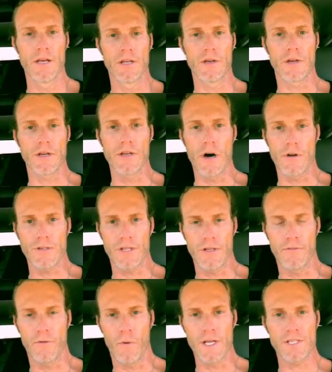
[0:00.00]
you can notice in
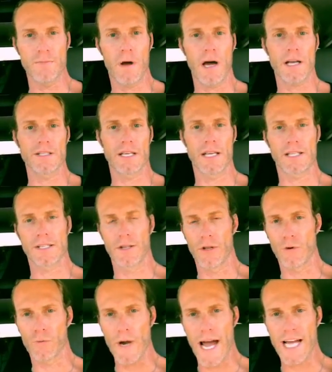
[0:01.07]
the voice box it gets a
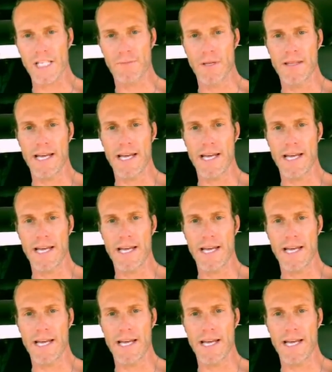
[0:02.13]
little raspy.